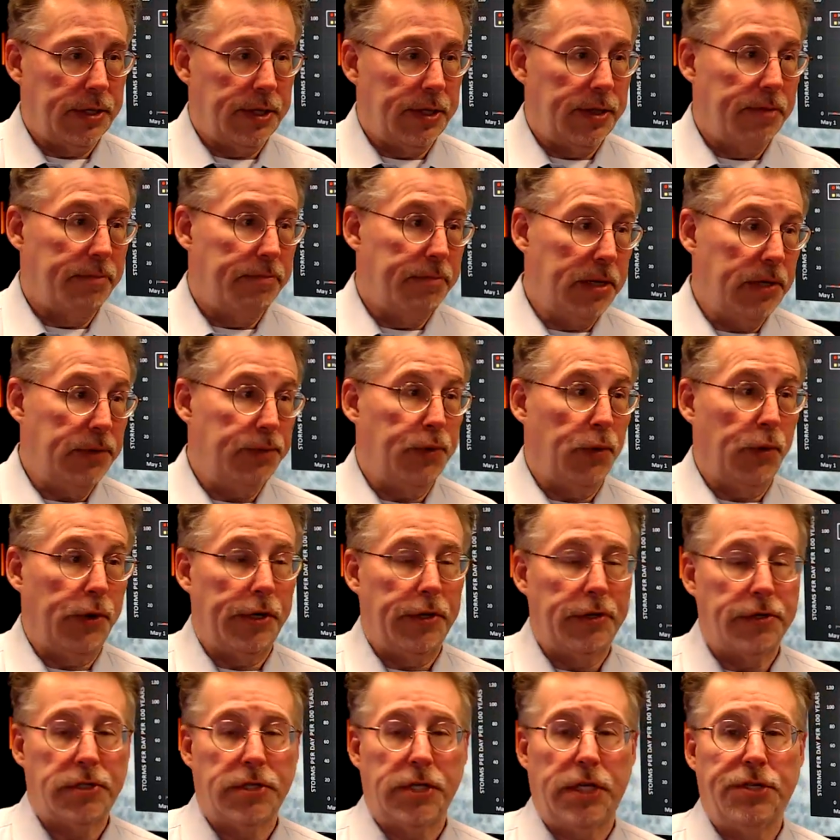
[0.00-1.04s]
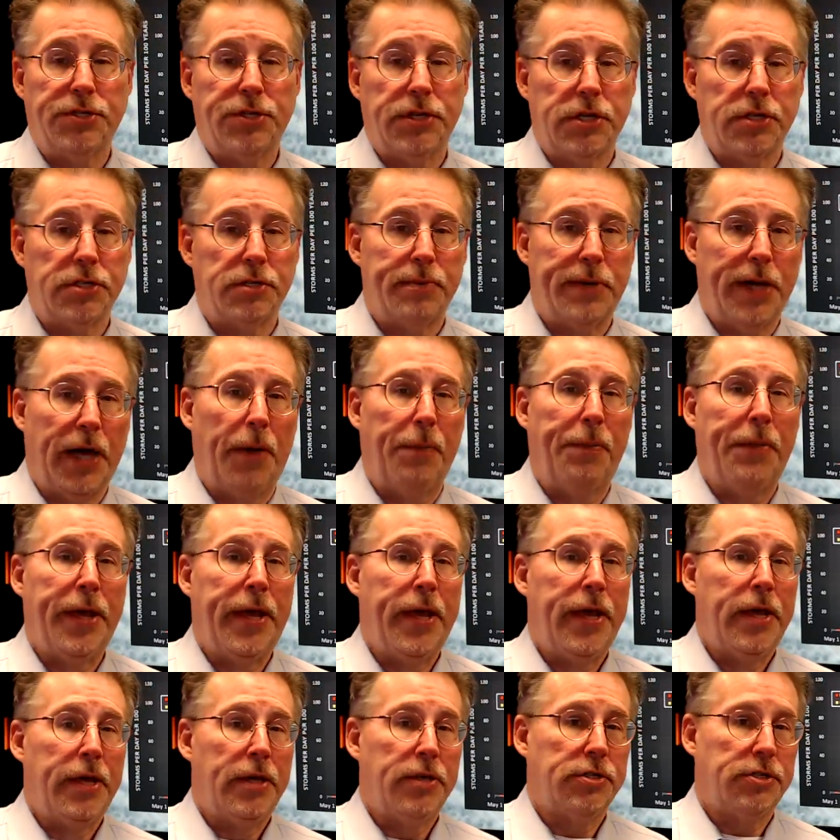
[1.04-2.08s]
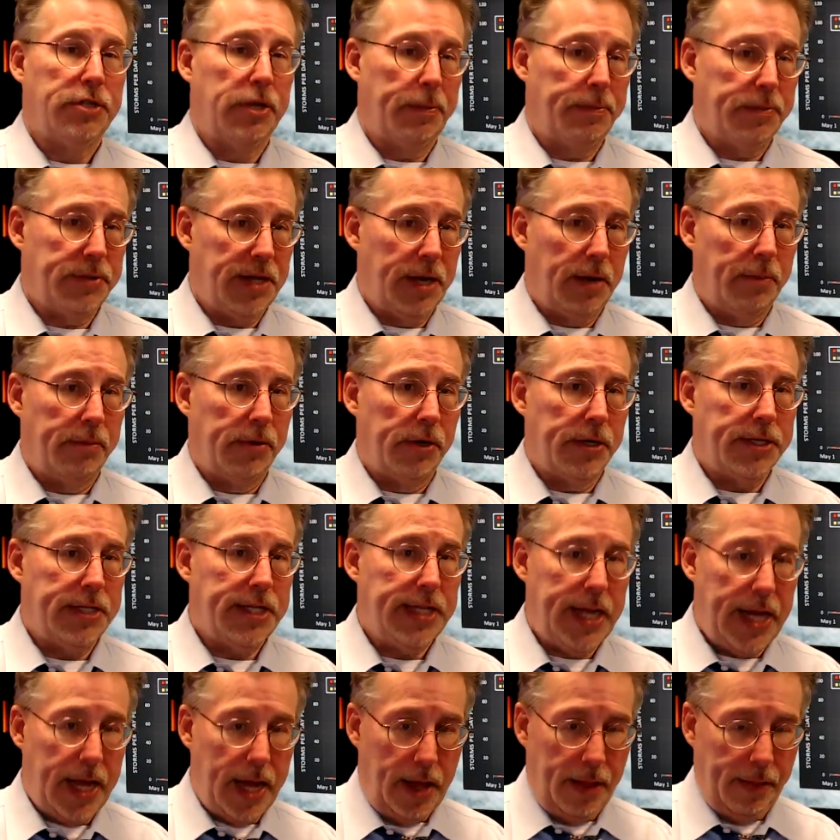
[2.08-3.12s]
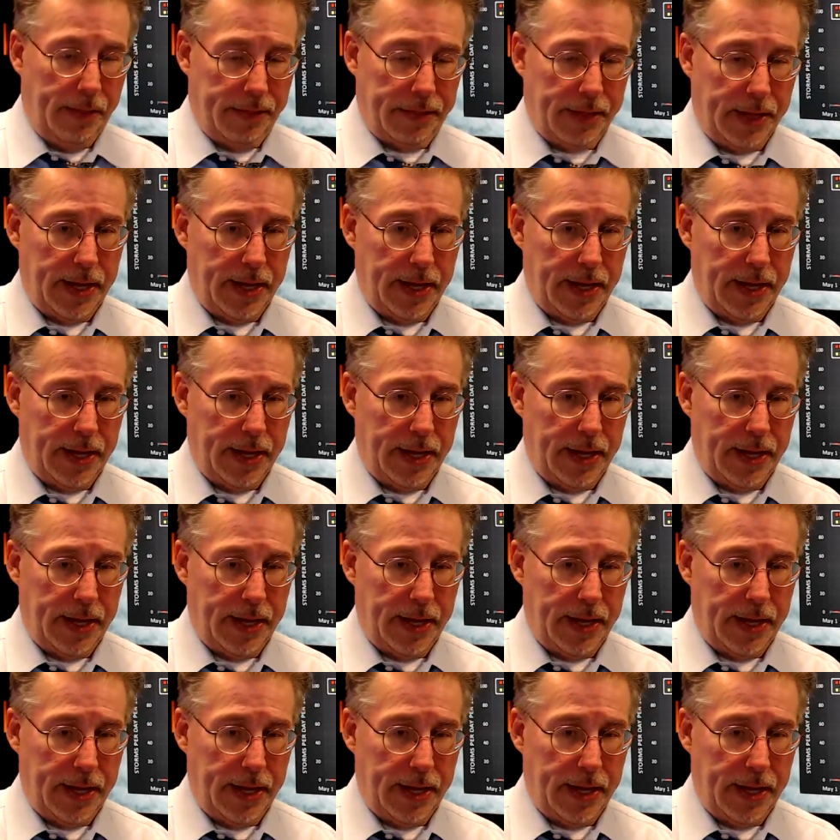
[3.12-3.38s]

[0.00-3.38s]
The midpoint of the season is about September 10th,